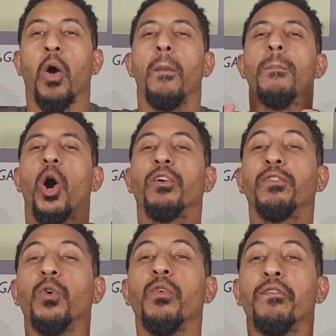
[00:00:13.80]

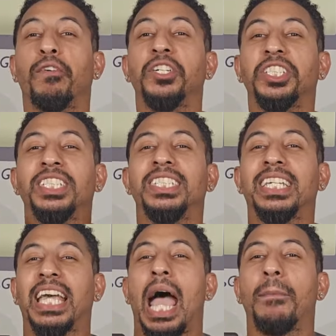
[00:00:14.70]
Marvel vs.
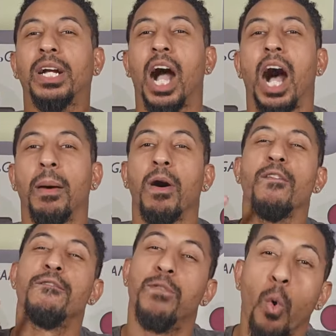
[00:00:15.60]
Capcom
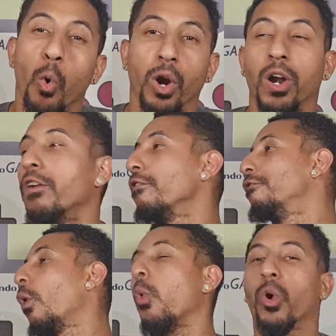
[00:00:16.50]
4
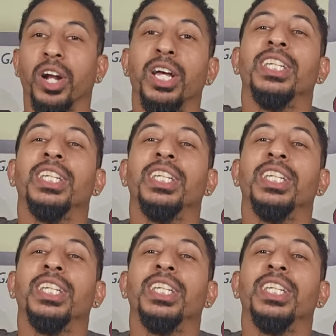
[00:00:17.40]
for